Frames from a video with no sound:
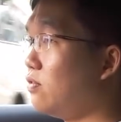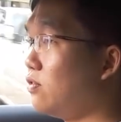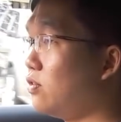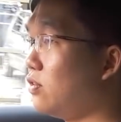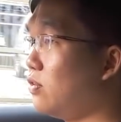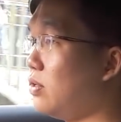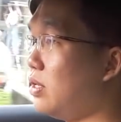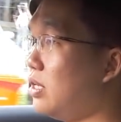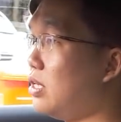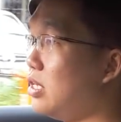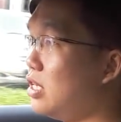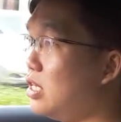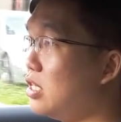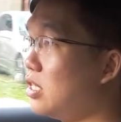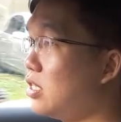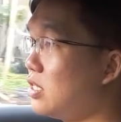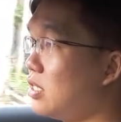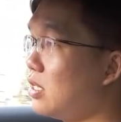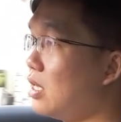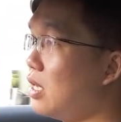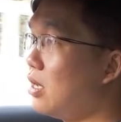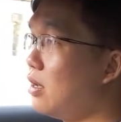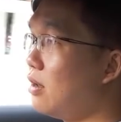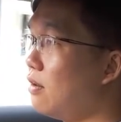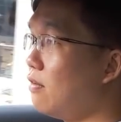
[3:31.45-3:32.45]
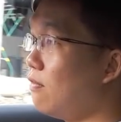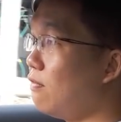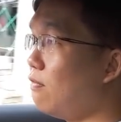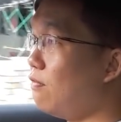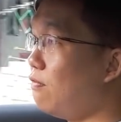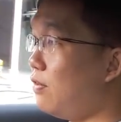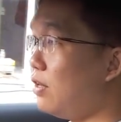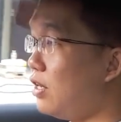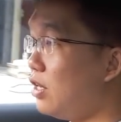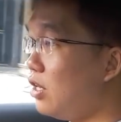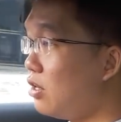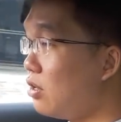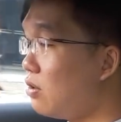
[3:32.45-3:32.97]
So in this
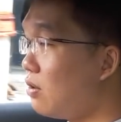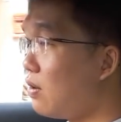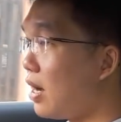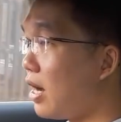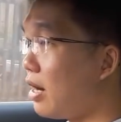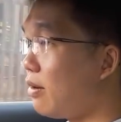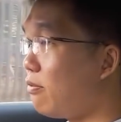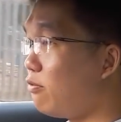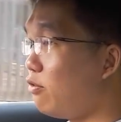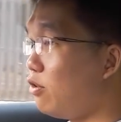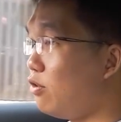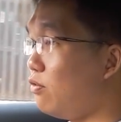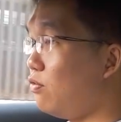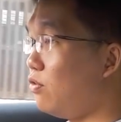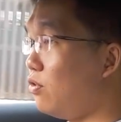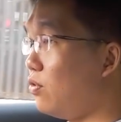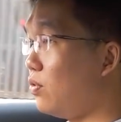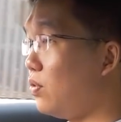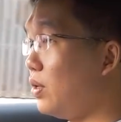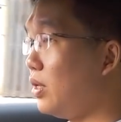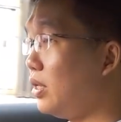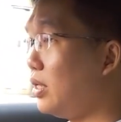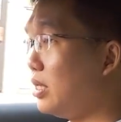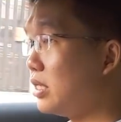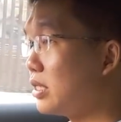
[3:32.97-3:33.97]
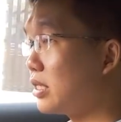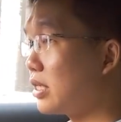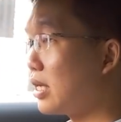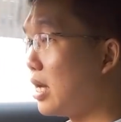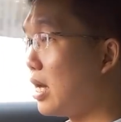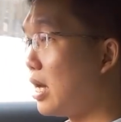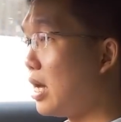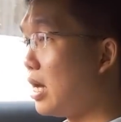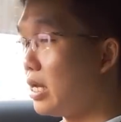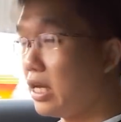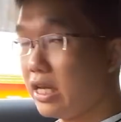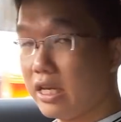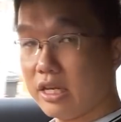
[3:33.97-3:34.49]
video, I'm reviewing this
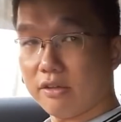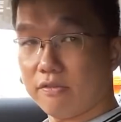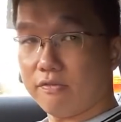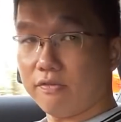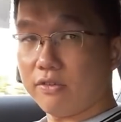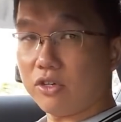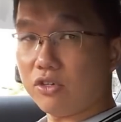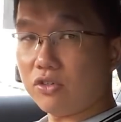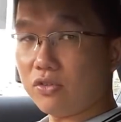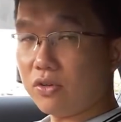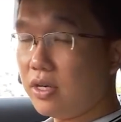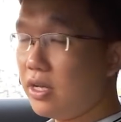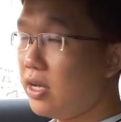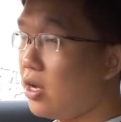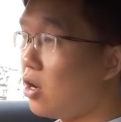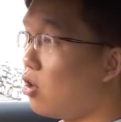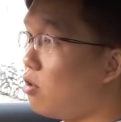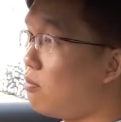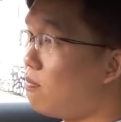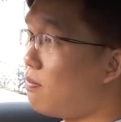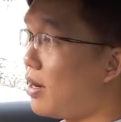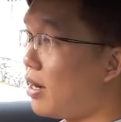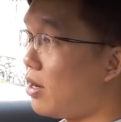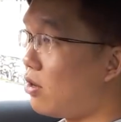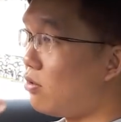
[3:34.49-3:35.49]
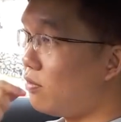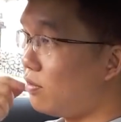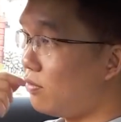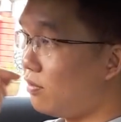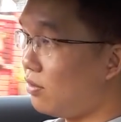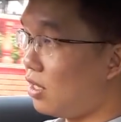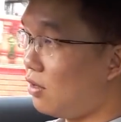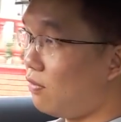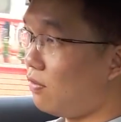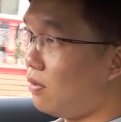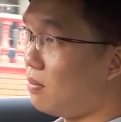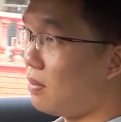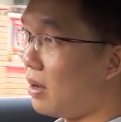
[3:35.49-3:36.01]
car individually on my own,
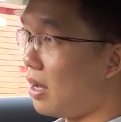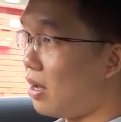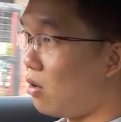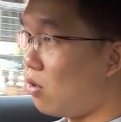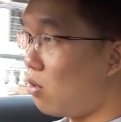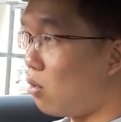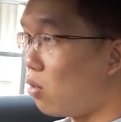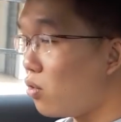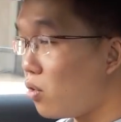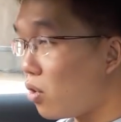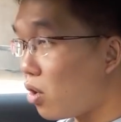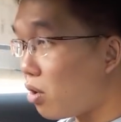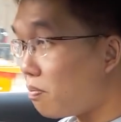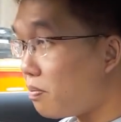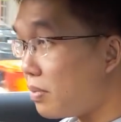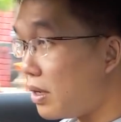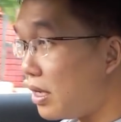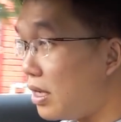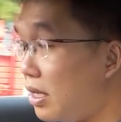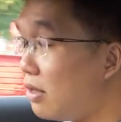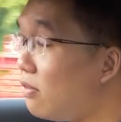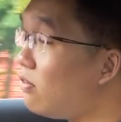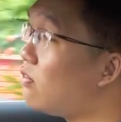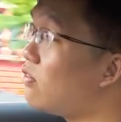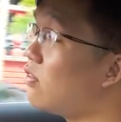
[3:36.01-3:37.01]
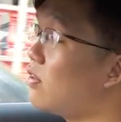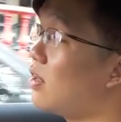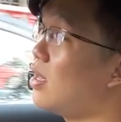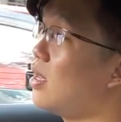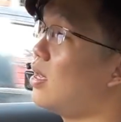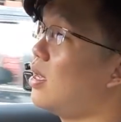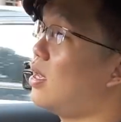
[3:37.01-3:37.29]
giving my own opinions.